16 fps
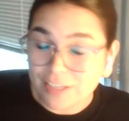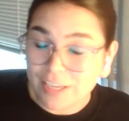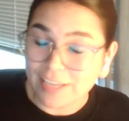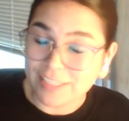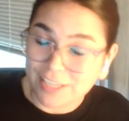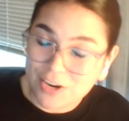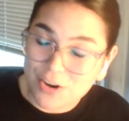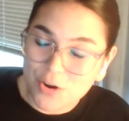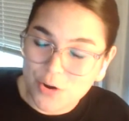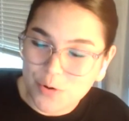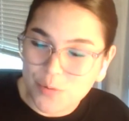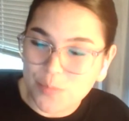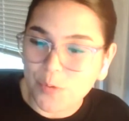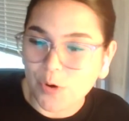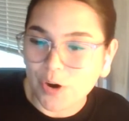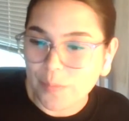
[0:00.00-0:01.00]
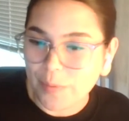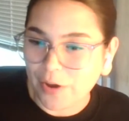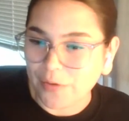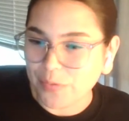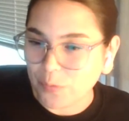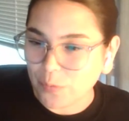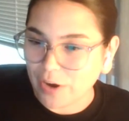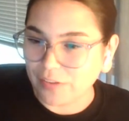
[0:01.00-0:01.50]
get to know more
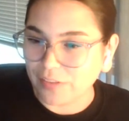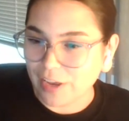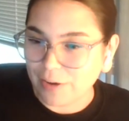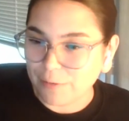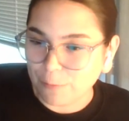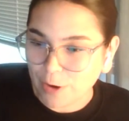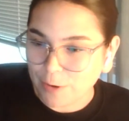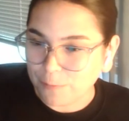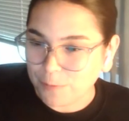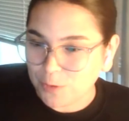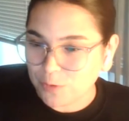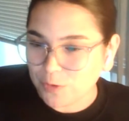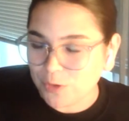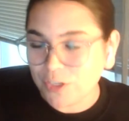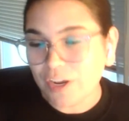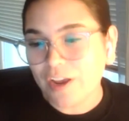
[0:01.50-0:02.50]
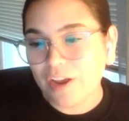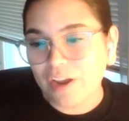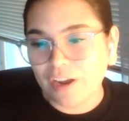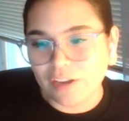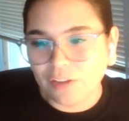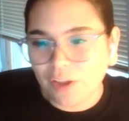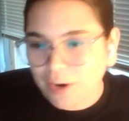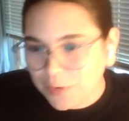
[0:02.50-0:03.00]
about the wildlife refuge.
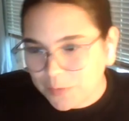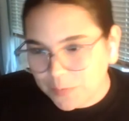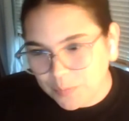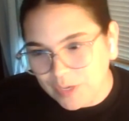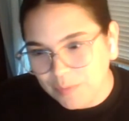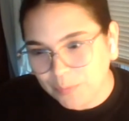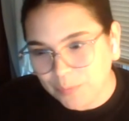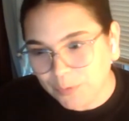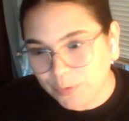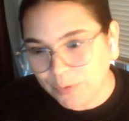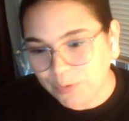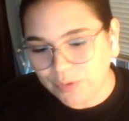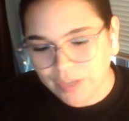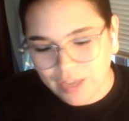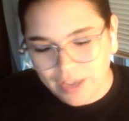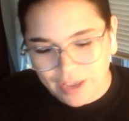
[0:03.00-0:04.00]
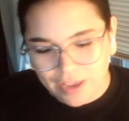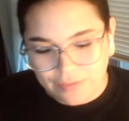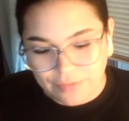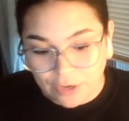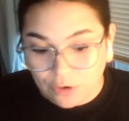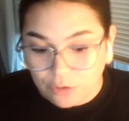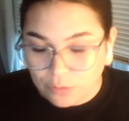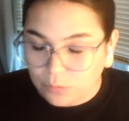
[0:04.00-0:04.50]
A lot of people
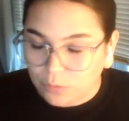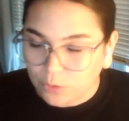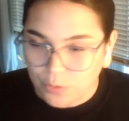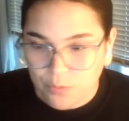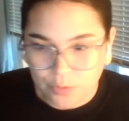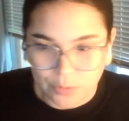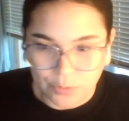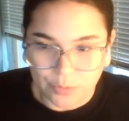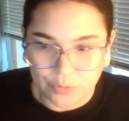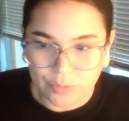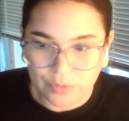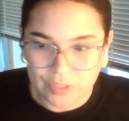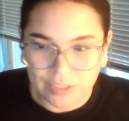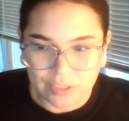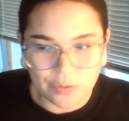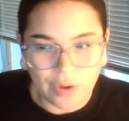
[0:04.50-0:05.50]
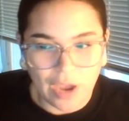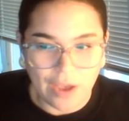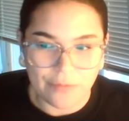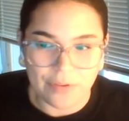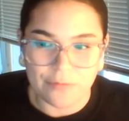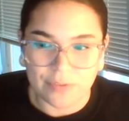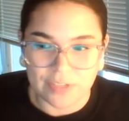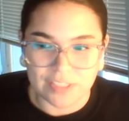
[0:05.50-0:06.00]
that are local still
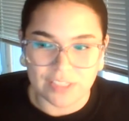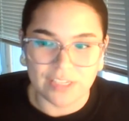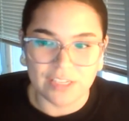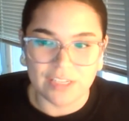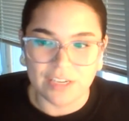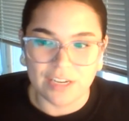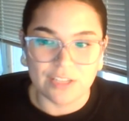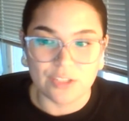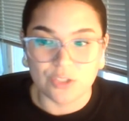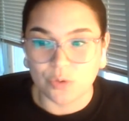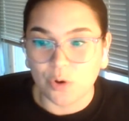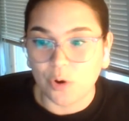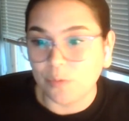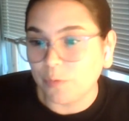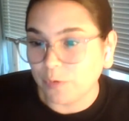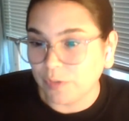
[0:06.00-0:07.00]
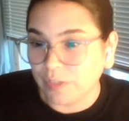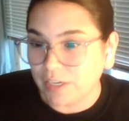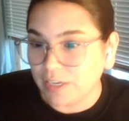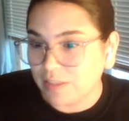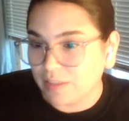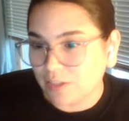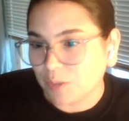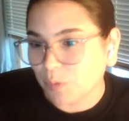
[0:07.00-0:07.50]
haven't visited. And so
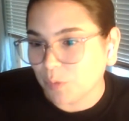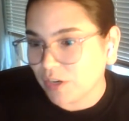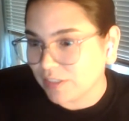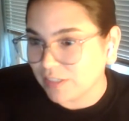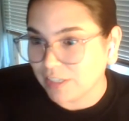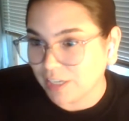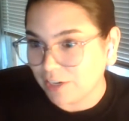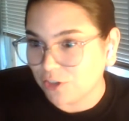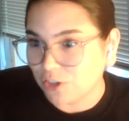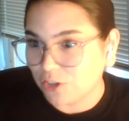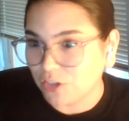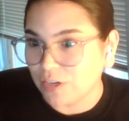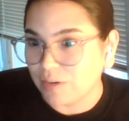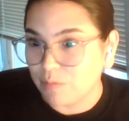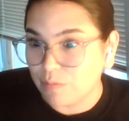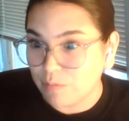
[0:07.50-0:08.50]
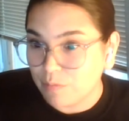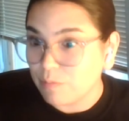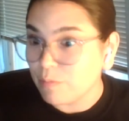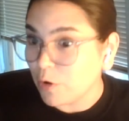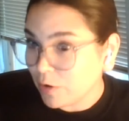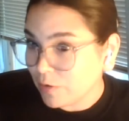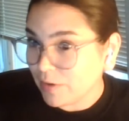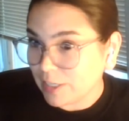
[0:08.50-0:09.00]
hopefully this presentation
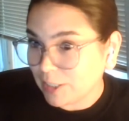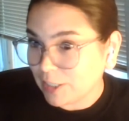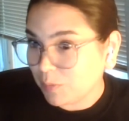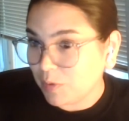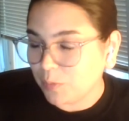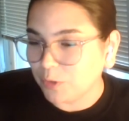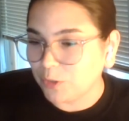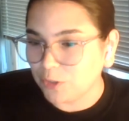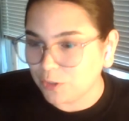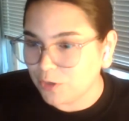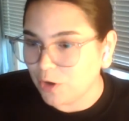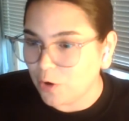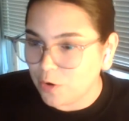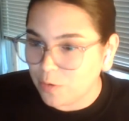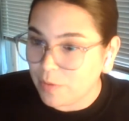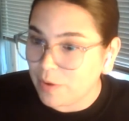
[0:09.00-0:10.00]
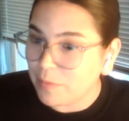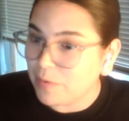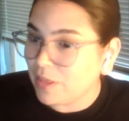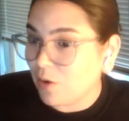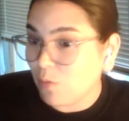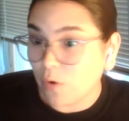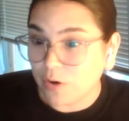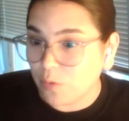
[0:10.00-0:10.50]
motivates people to go. Maybe
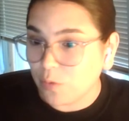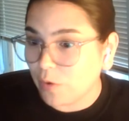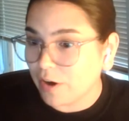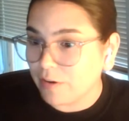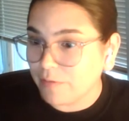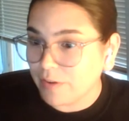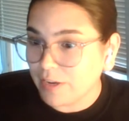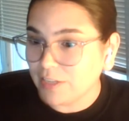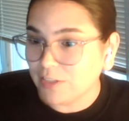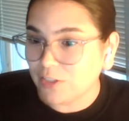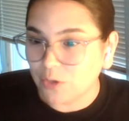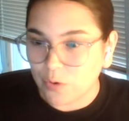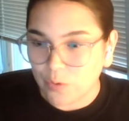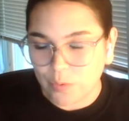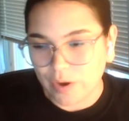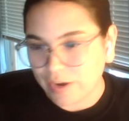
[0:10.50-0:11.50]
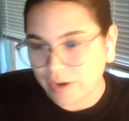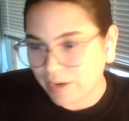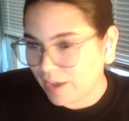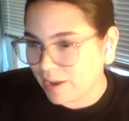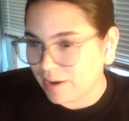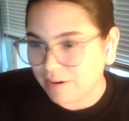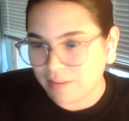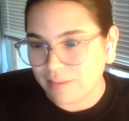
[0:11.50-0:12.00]
they weren't aware of it. So
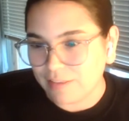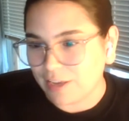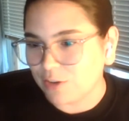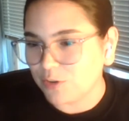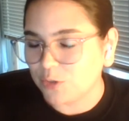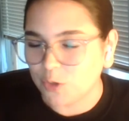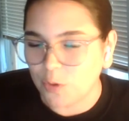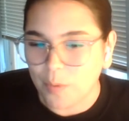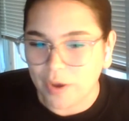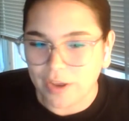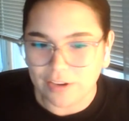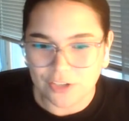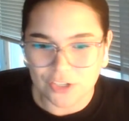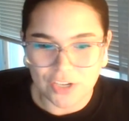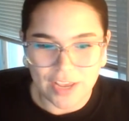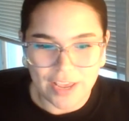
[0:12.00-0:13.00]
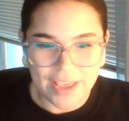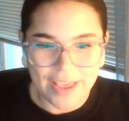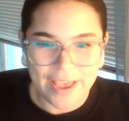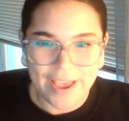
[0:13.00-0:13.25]
again, thank you so much.